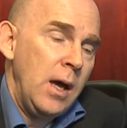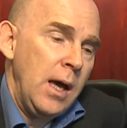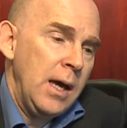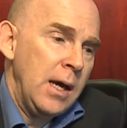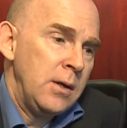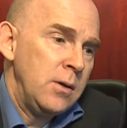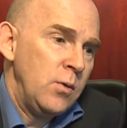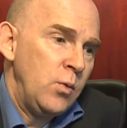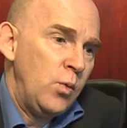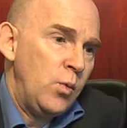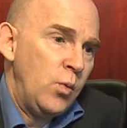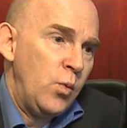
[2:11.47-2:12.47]
And
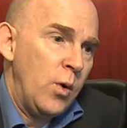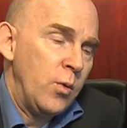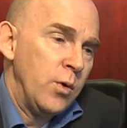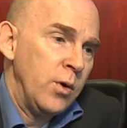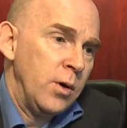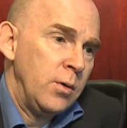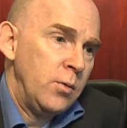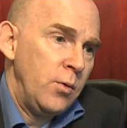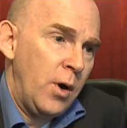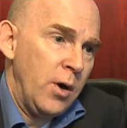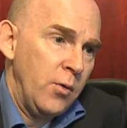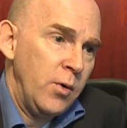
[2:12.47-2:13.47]
our
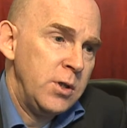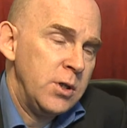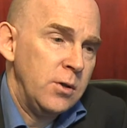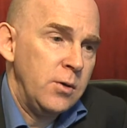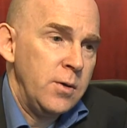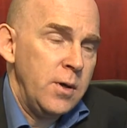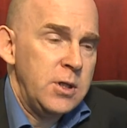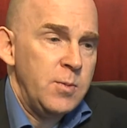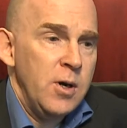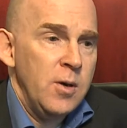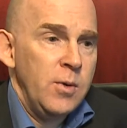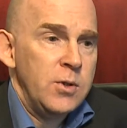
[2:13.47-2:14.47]
original
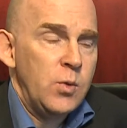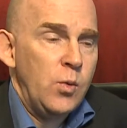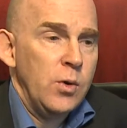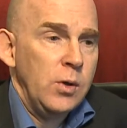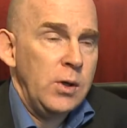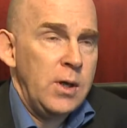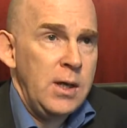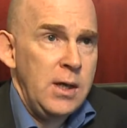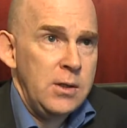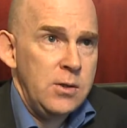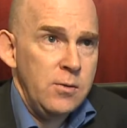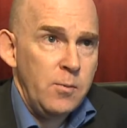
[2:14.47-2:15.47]
experiments were looking
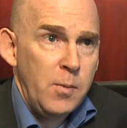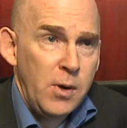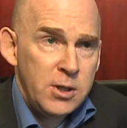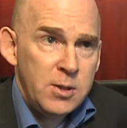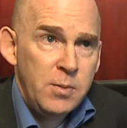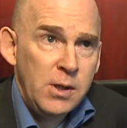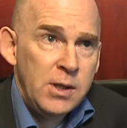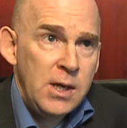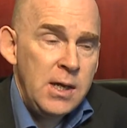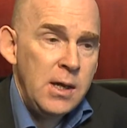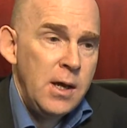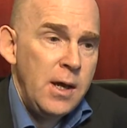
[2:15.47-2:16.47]
into the possibility